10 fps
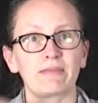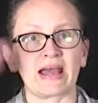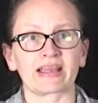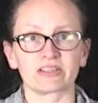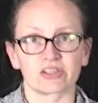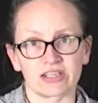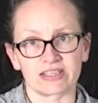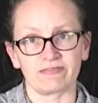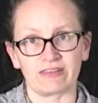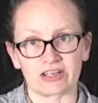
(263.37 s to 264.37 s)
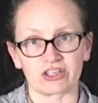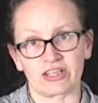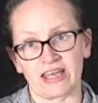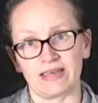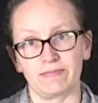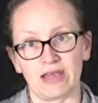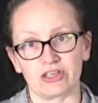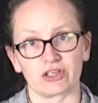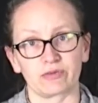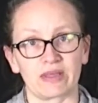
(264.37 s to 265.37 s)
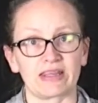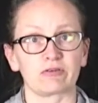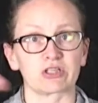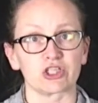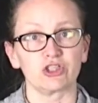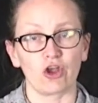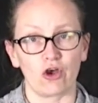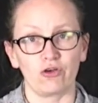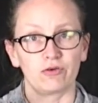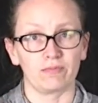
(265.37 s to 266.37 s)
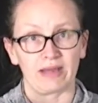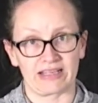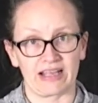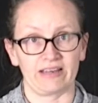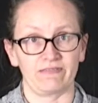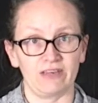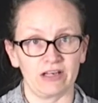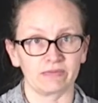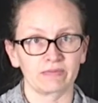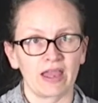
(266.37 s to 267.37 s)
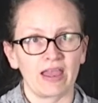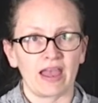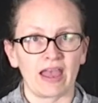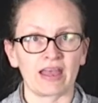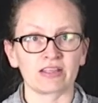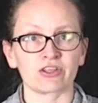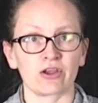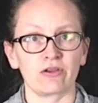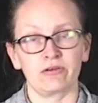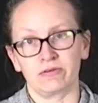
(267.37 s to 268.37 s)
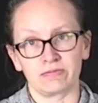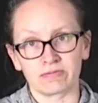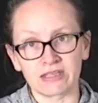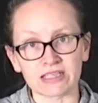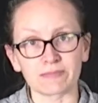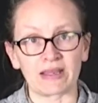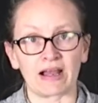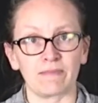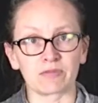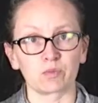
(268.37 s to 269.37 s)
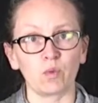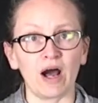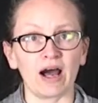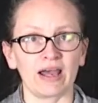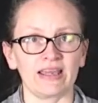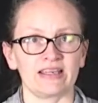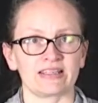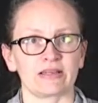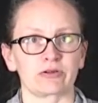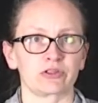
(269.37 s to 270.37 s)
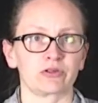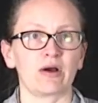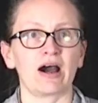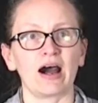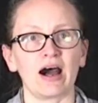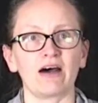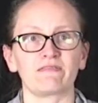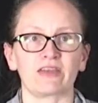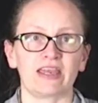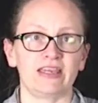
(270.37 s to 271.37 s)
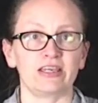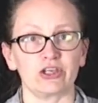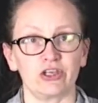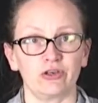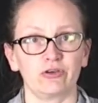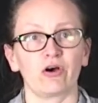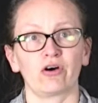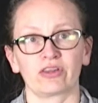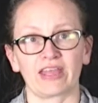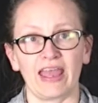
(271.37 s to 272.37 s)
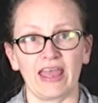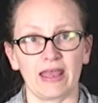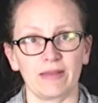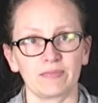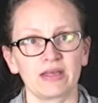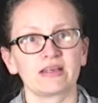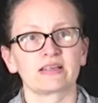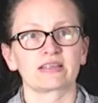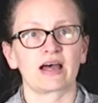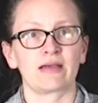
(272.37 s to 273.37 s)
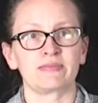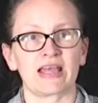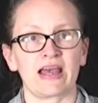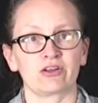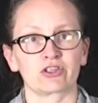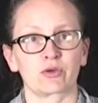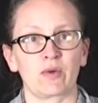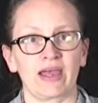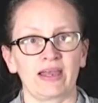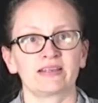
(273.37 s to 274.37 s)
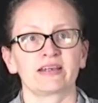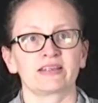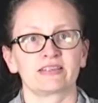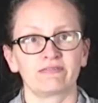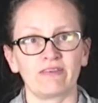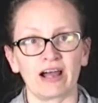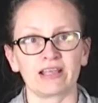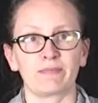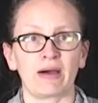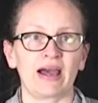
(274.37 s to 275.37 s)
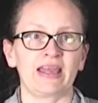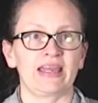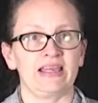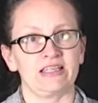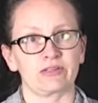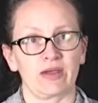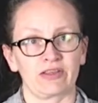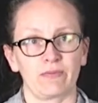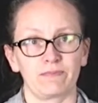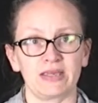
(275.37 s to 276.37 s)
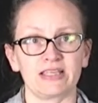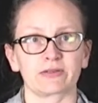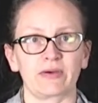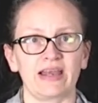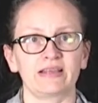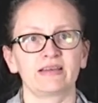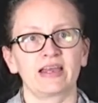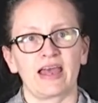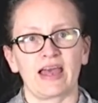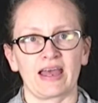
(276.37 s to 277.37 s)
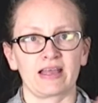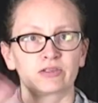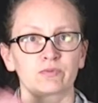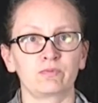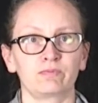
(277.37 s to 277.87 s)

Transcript: back into the deflection that he measured when there was no magnetic field. And so this becomes y is equal to a half eq on m times l squared divided by e squared on b squared. And